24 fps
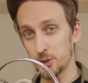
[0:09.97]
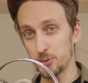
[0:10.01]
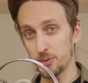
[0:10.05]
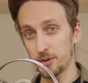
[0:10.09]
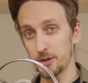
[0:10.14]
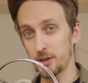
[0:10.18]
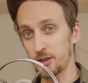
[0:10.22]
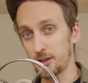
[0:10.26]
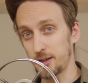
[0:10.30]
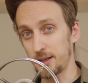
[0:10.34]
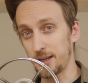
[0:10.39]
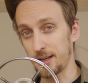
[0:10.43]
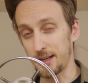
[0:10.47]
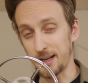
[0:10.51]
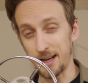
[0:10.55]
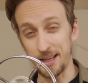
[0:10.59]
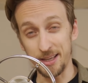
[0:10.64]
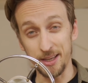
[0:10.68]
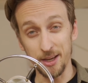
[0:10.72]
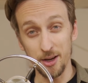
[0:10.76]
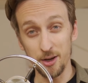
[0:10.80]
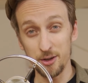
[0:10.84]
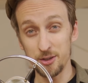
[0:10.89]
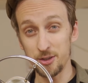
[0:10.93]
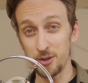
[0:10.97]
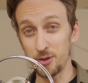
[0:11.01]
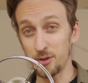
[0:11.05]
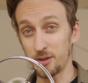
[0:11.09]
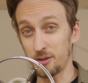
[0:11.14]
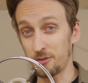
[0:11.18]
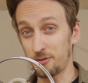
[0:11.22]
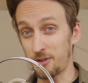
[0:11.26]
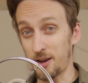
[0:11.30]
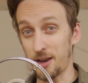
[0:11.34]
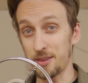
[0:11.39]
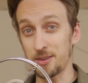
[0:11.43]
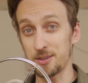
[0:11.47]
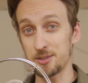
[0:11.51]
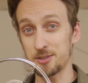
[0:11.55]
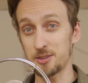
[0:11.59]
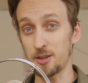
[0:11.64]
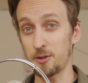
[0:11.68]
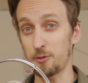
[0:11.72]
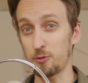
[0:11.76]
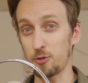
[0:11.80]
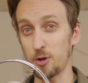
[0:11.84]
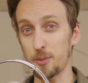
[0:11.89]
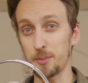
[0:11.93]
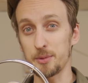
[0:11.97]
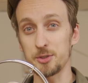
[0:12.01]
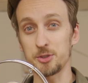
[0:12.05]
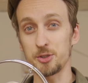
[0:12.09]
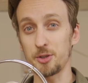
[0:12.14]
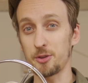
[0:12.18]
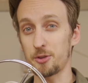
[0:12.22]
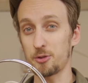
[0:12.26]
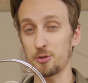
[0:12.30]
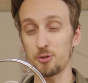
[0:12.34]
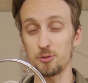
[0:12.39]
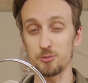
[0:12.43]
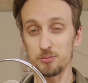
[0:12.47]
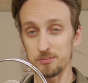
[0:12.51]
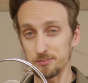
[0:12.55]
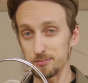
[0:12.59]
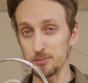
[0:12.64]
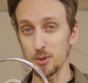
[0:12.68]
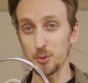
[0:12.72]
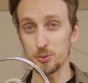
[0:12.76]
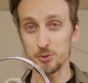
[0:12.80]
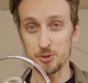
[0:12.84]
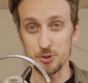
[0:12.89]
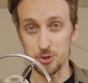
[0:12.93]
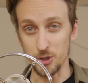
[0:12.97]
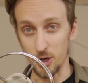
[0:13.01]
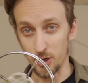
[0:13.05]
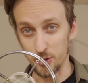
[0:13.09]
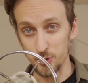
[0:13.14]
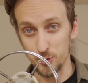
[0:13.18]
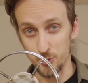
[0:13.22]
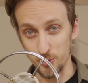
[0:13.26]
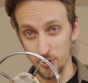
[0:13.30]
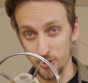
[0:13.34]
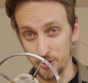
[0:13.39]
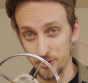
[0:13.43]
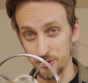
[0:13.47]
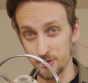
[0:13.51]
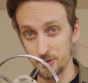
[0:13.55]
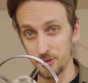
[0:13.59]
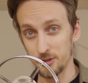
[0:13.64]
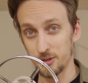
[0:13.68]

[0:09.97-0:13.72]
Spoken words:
what you're gonna need, and I guarantee you can find this stuff rummaging through most junk drawers.